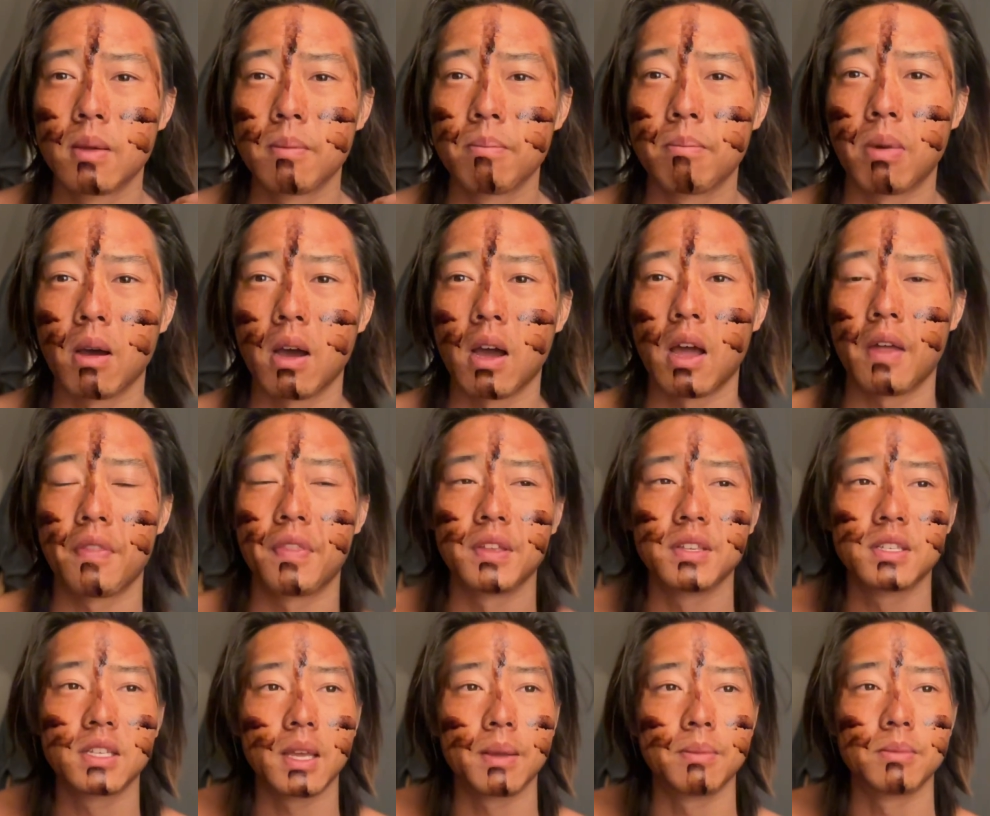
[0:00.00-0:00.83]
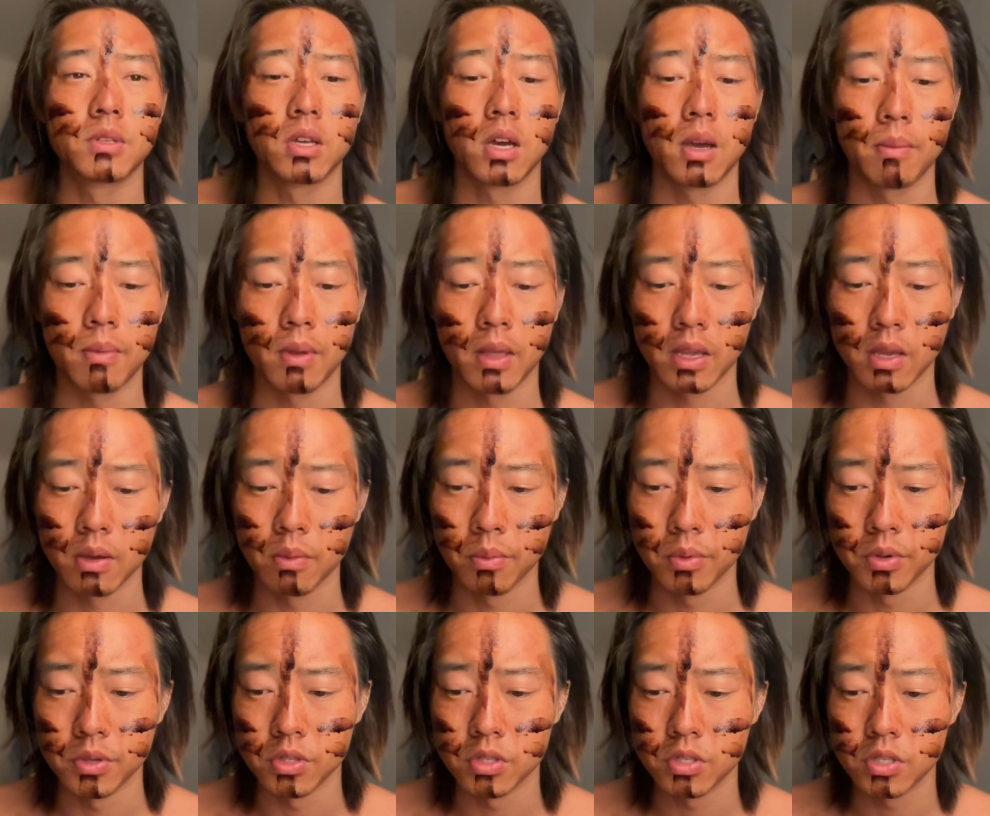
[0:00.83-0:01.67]
But at the same time, like it
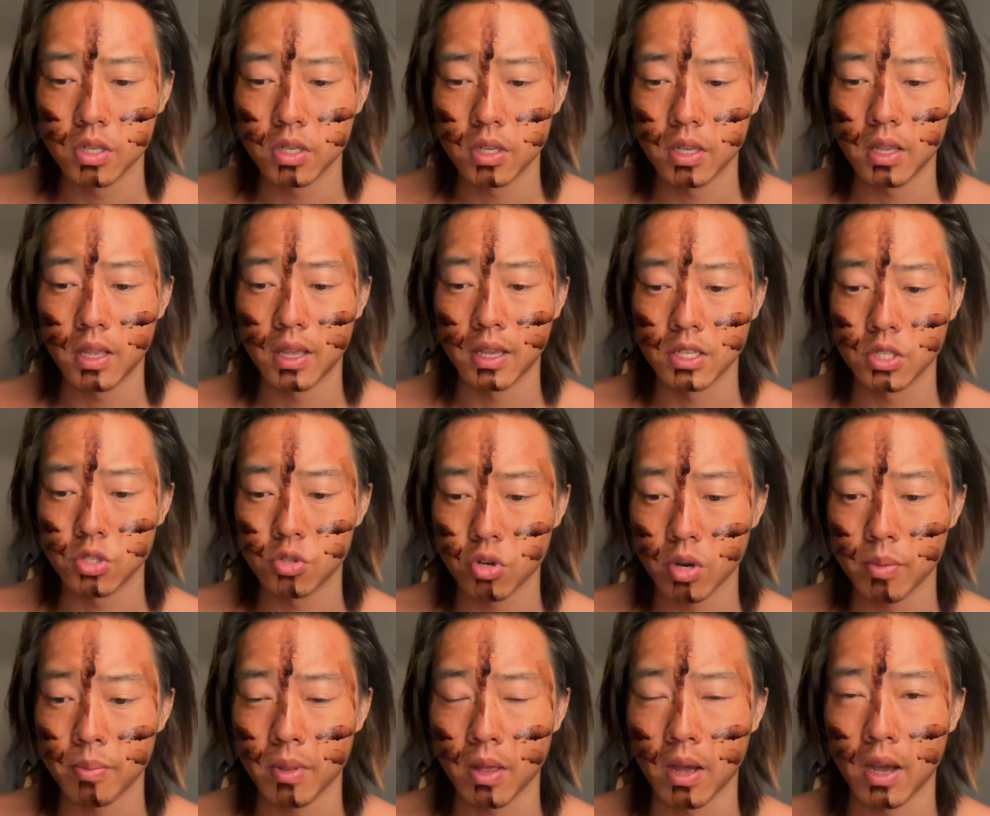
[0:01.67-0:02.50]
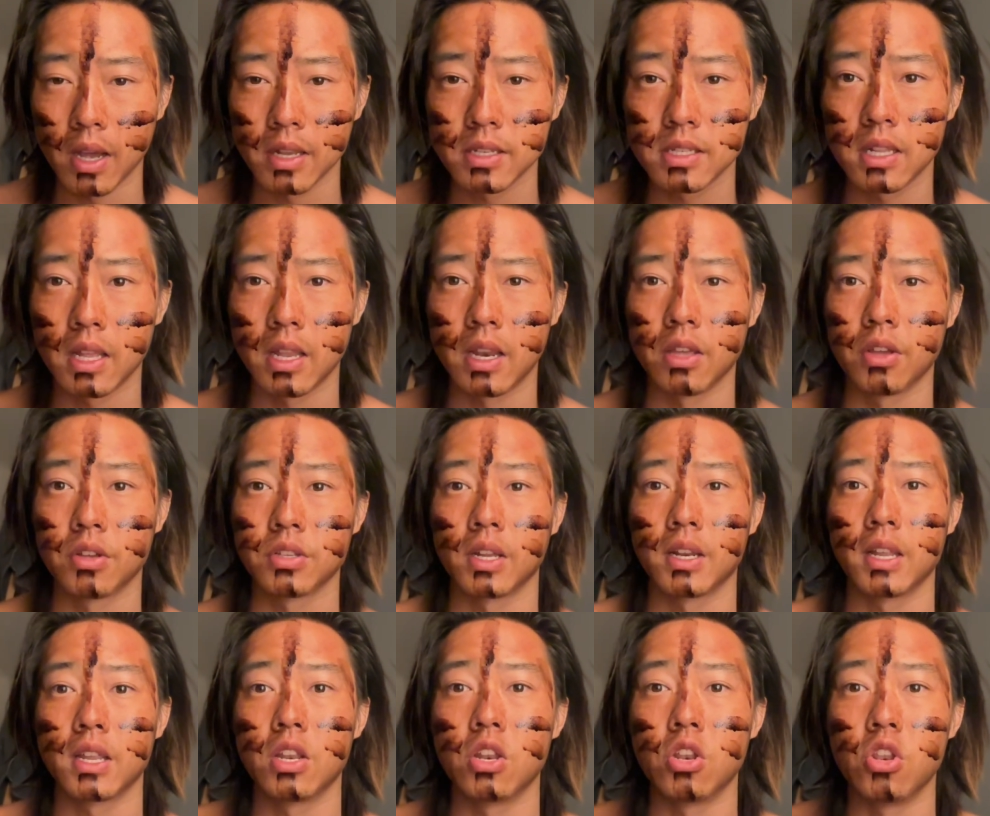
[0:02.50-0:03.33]
was extremely isolating because I
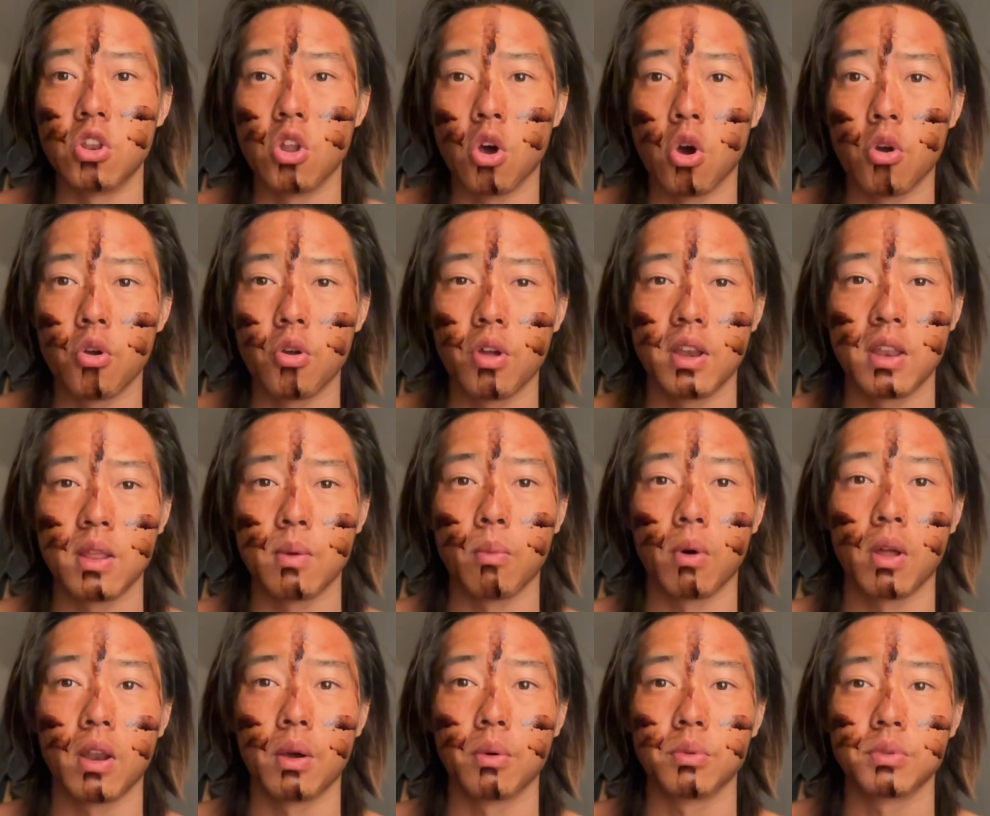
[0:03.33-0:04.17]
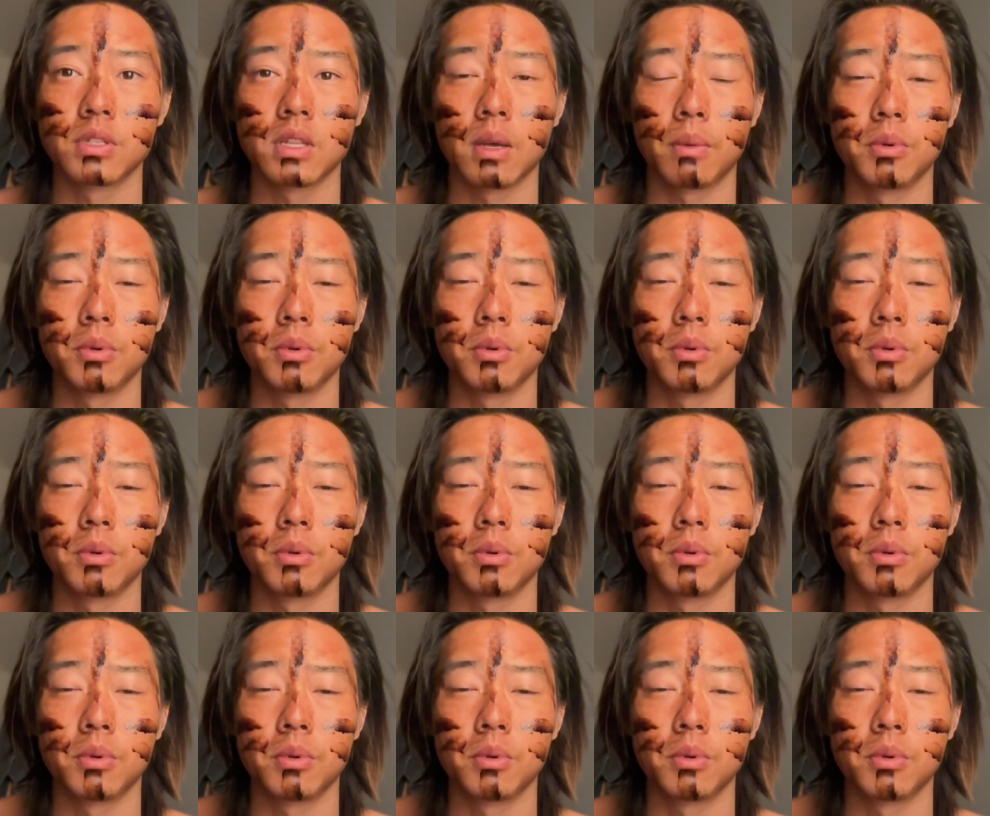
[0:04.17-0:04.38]
didn't know anyone else that